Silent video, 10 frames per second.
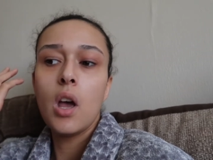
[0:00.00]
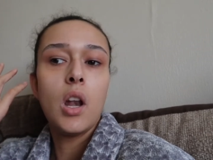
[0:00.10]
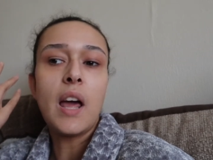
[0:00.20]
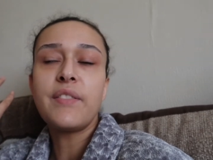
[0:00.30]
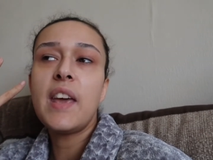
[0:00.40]

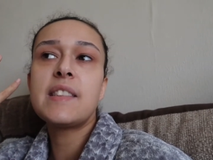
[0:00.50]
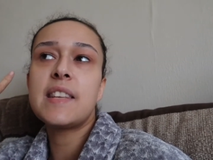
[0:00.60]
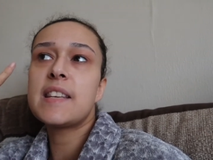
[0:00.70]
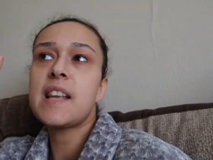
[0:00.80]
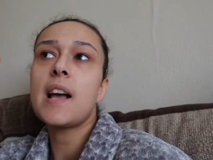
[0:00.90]
like it's
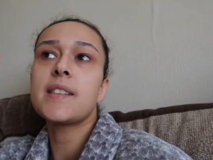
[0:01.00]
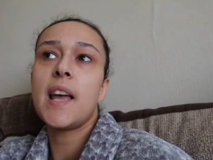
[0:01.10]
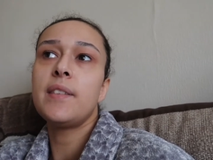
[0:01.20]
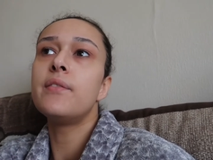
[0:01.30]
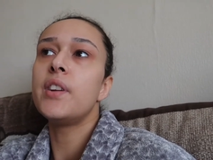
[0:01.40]
the exact
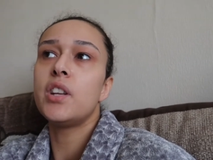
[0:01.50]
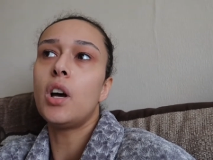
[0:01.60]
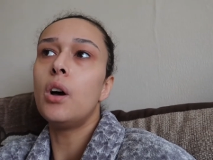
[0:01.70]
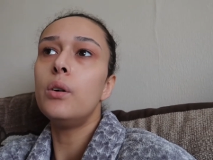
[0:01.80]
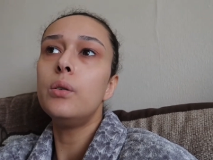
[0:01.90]
same
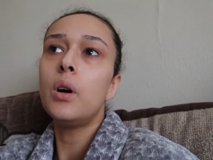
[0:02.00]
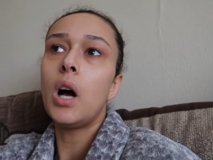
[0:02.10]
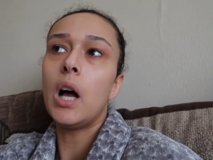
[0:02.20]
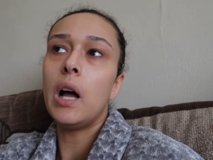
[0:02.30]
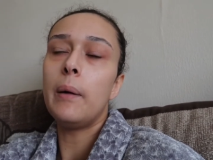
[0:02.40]
video
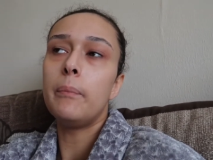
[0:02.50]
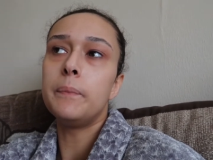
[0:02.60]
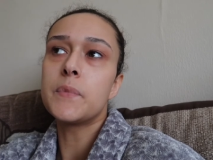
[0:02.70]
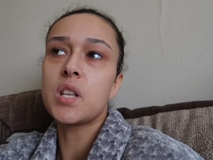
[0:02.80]
um,